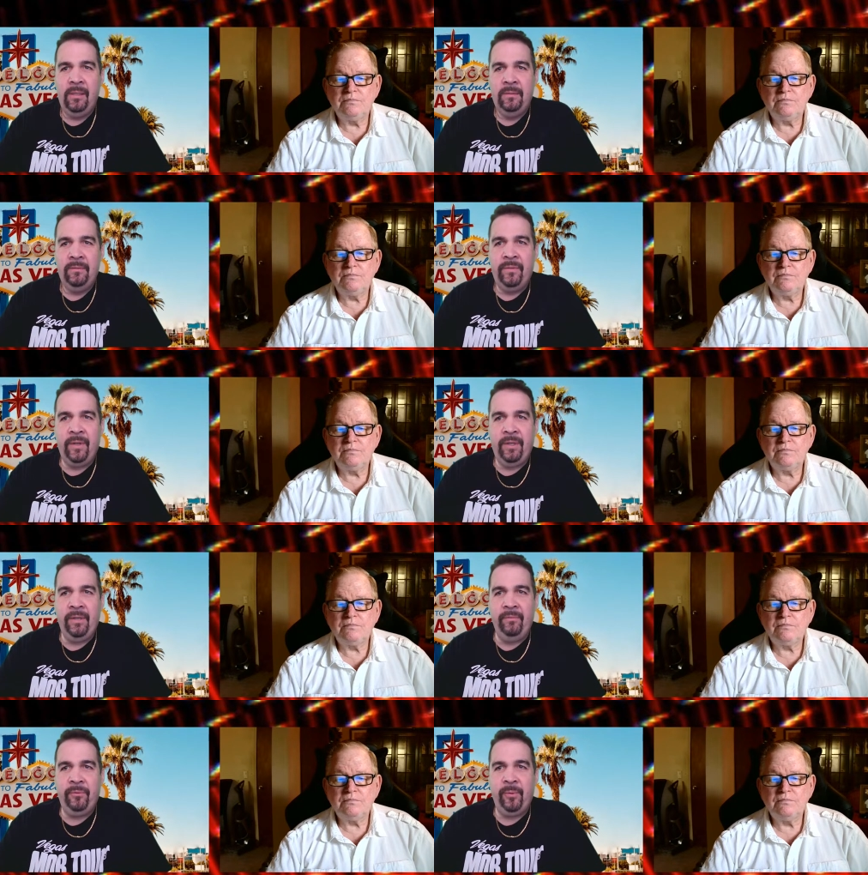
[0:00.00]
Speaker 1: Very
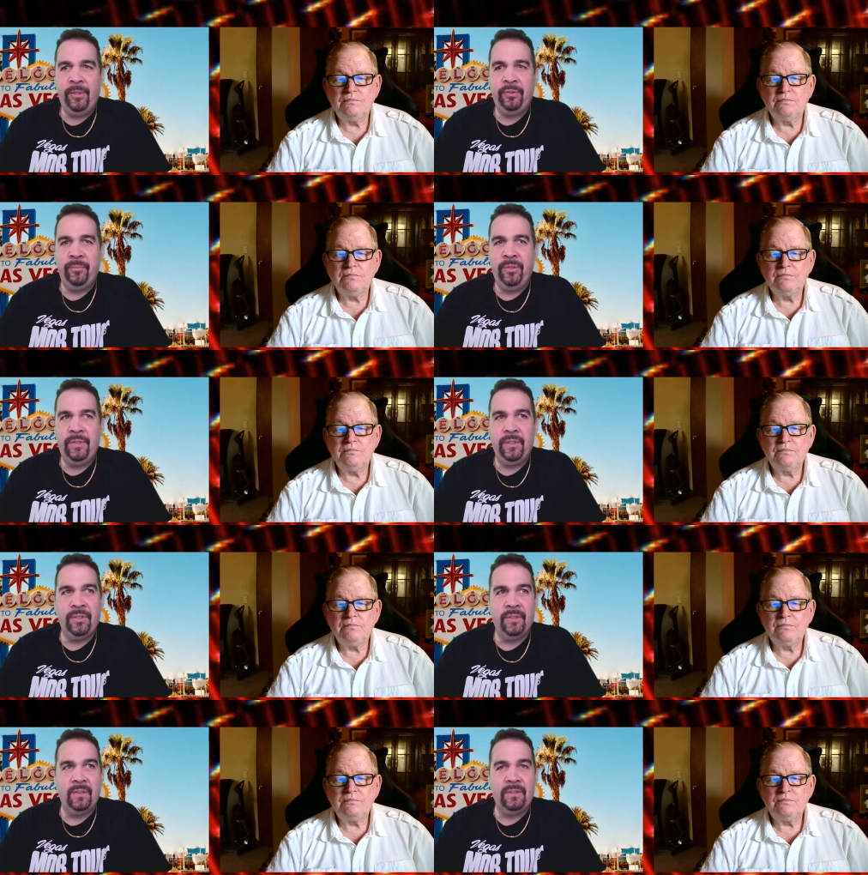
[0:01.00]
influential
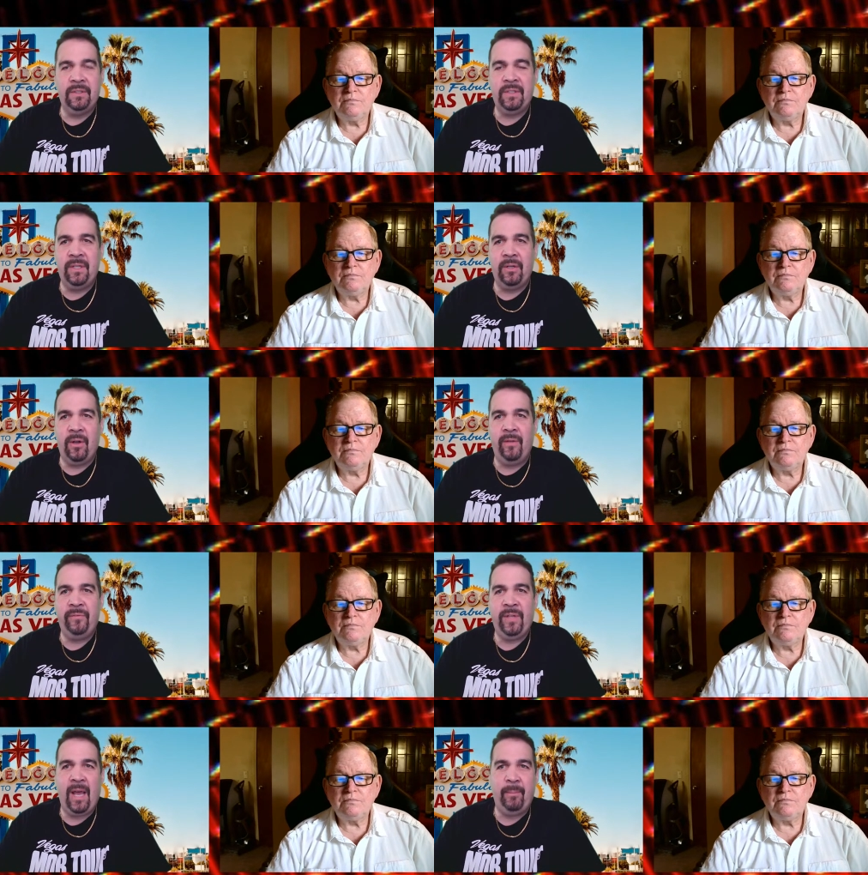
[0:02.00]
musicians. It's a little off
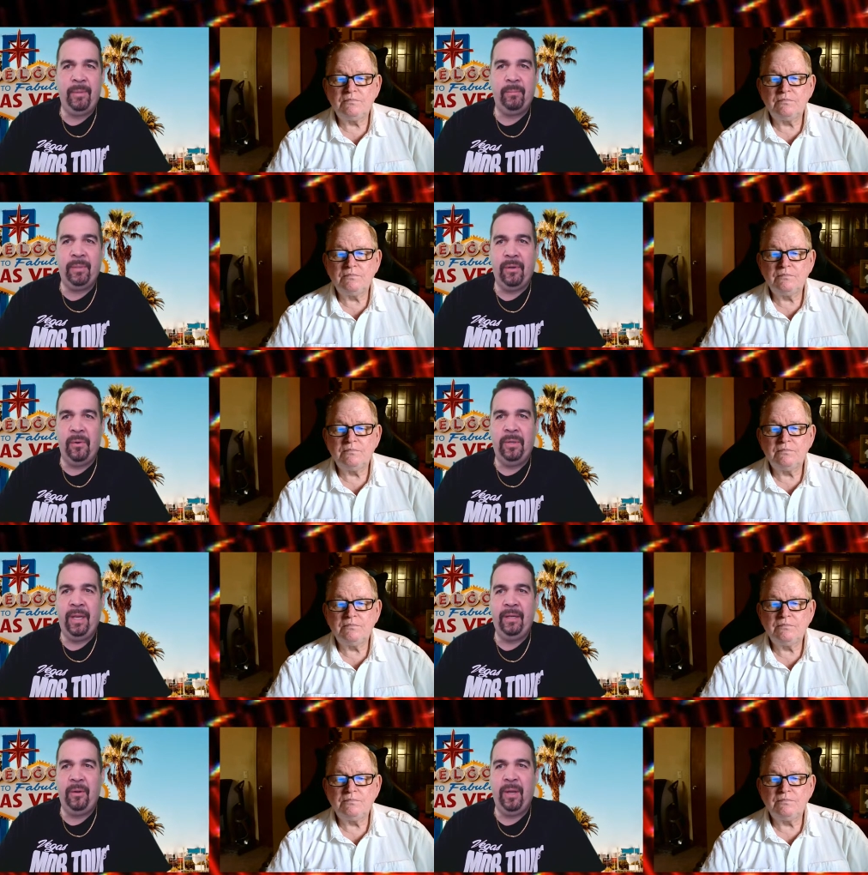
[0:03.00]
topic, but
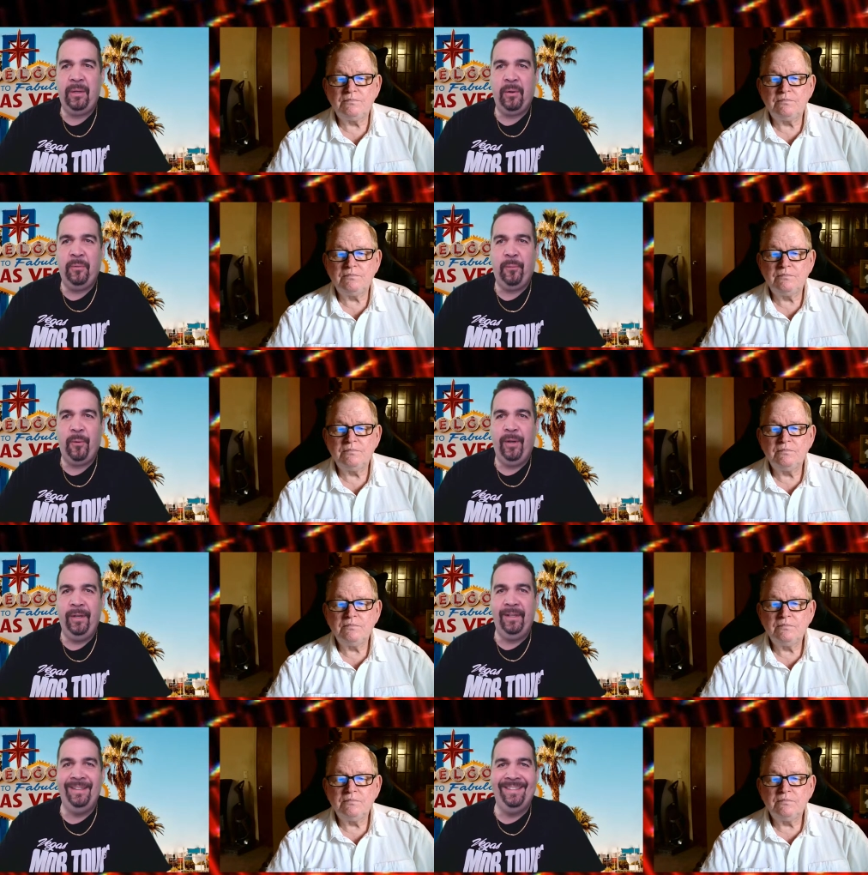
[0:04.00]
okay, go go for it.
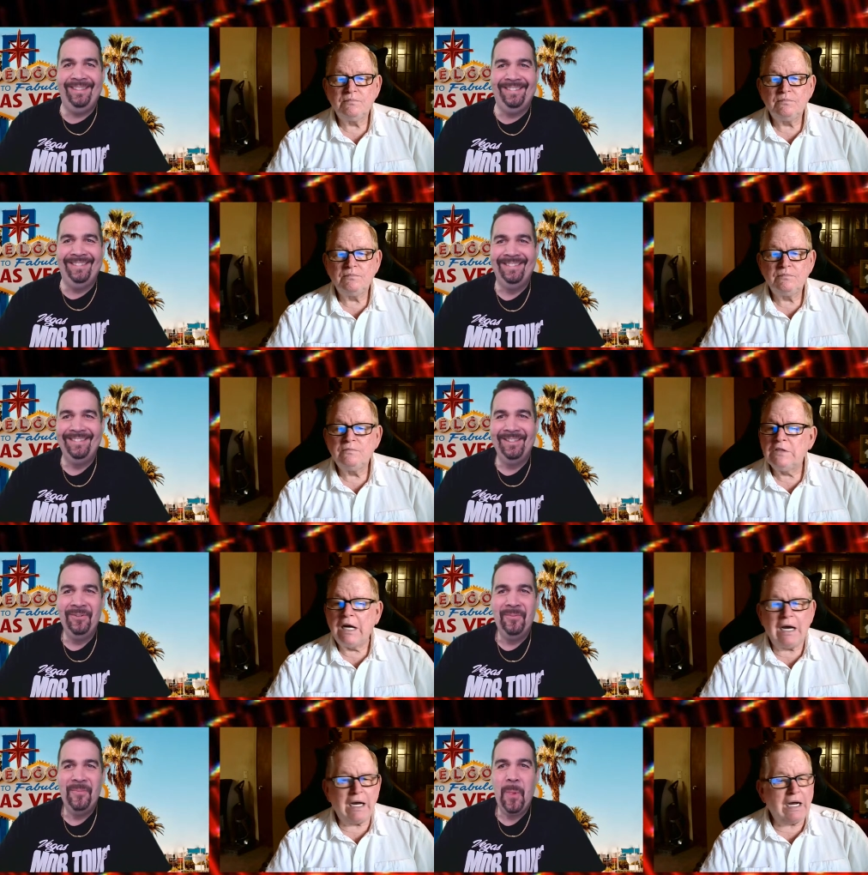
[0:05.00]

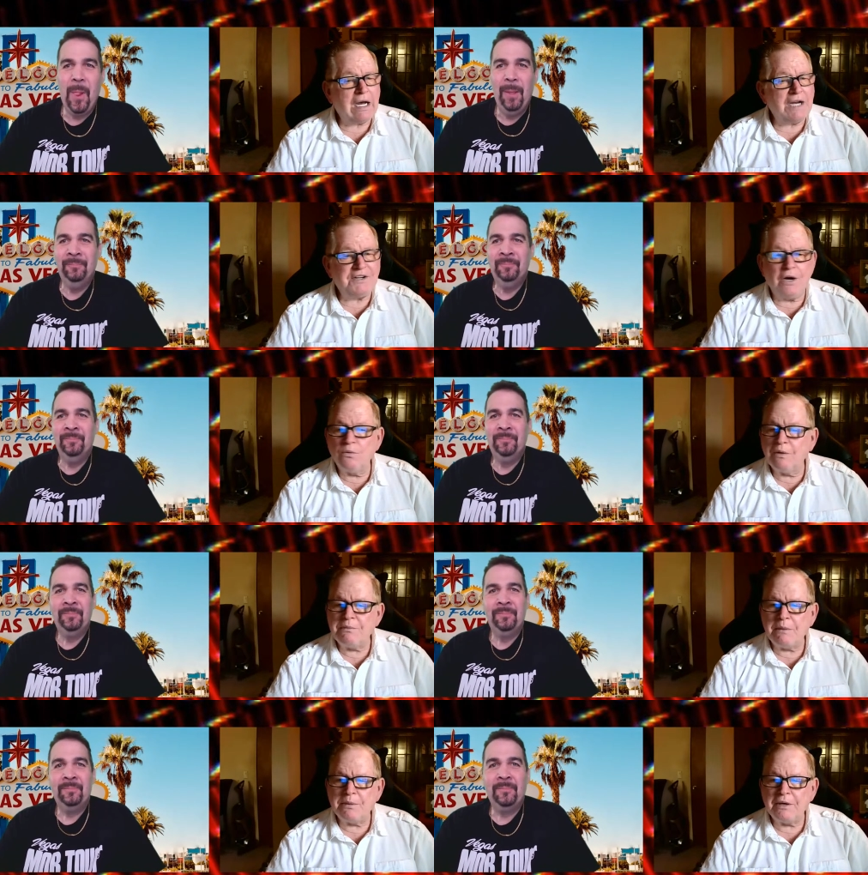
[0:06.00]
Speaker 2: I don't
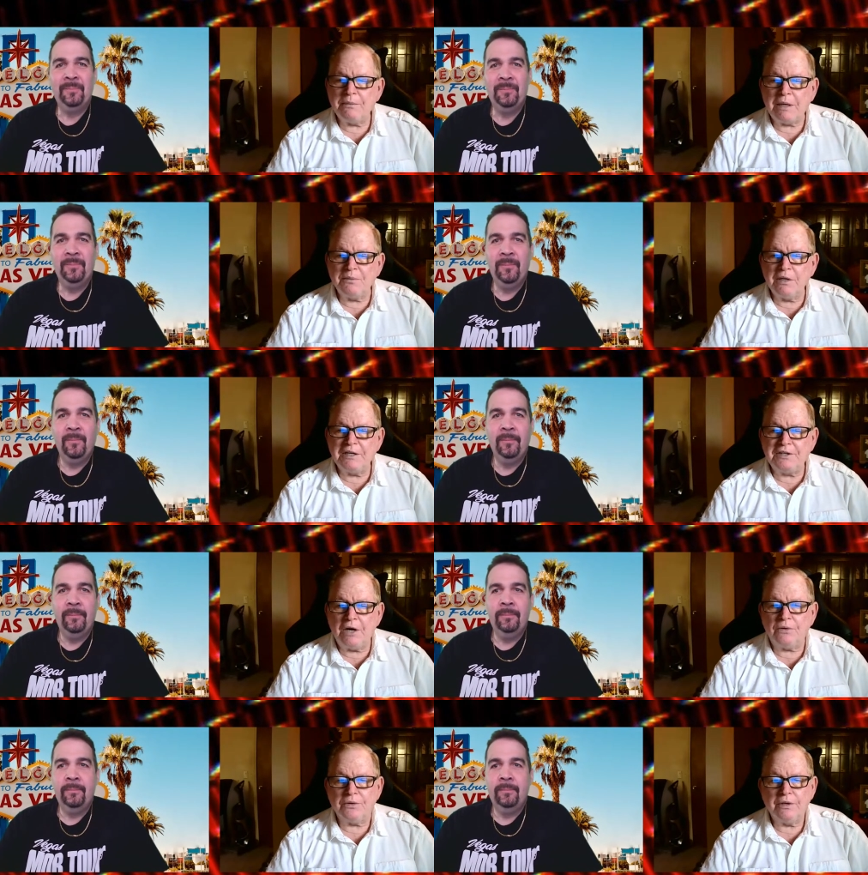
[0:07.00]
remember them. I really
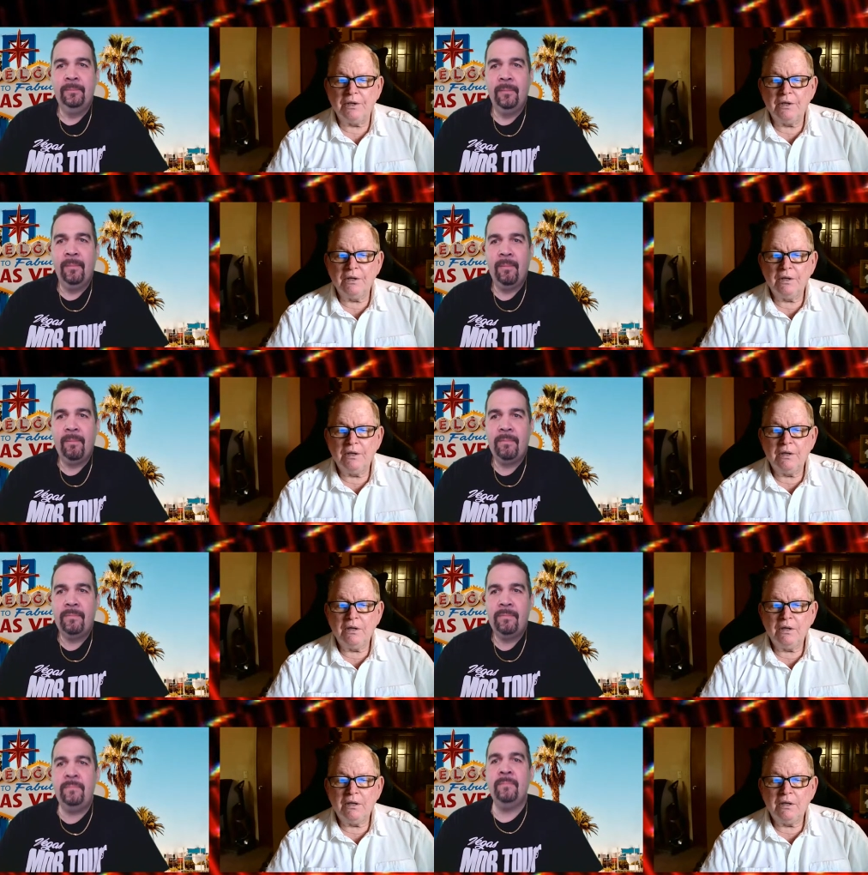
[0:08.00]
don't.
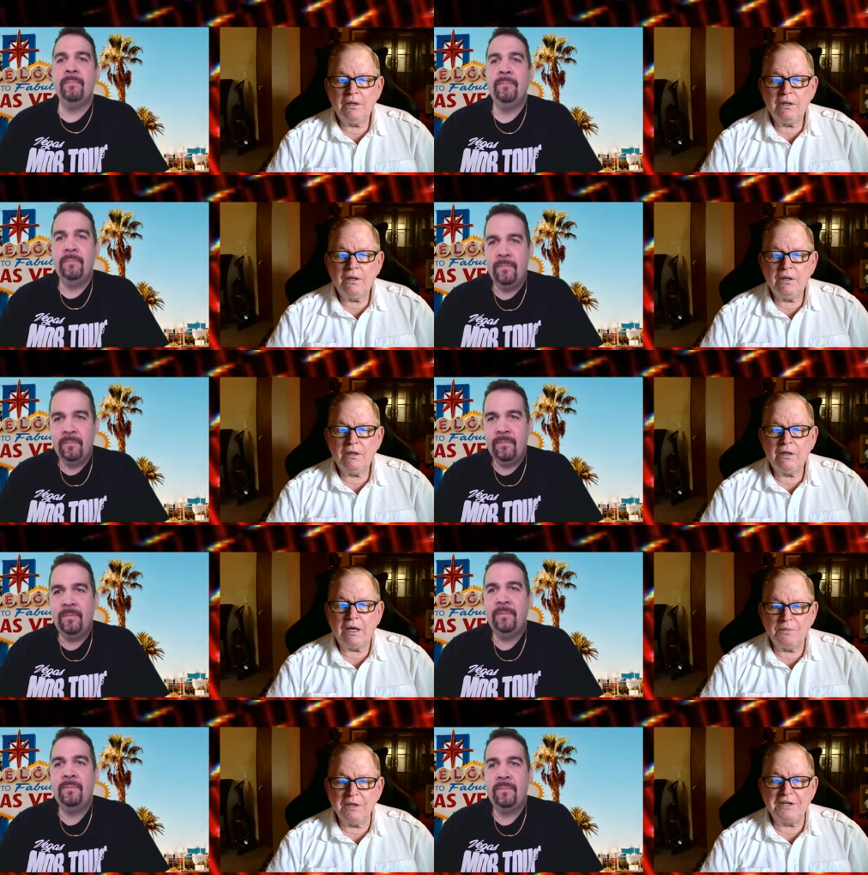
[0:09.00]
Mm. I
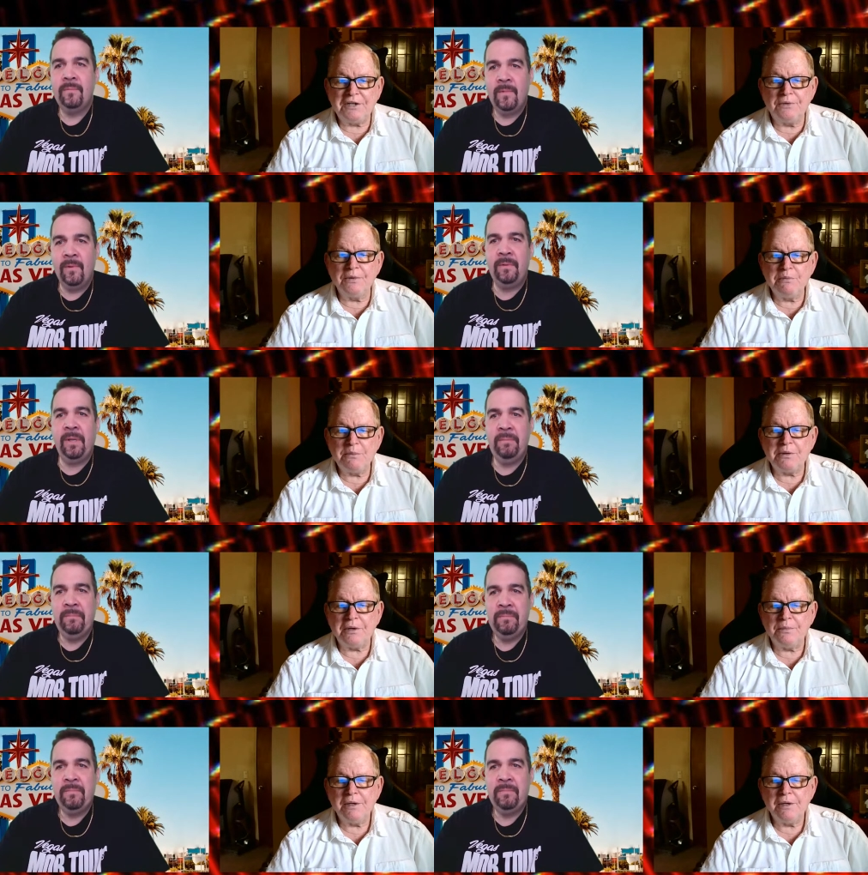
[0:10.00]
really don't remember them.